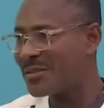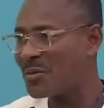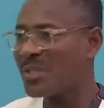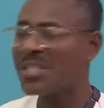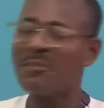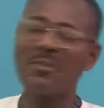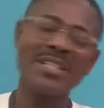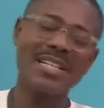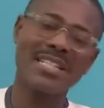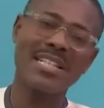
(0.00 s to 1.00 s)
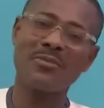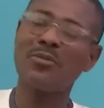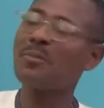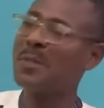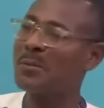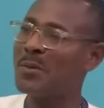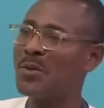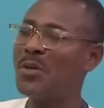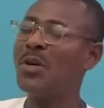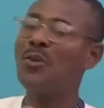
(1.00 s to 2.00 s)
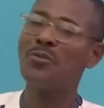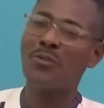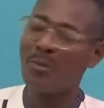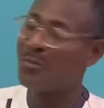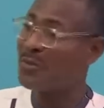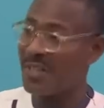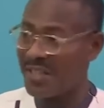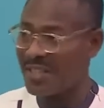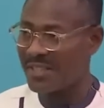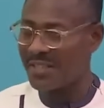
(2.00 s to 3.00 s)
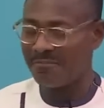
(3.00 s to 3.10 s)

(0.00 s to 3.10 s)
What separates successful people from failures?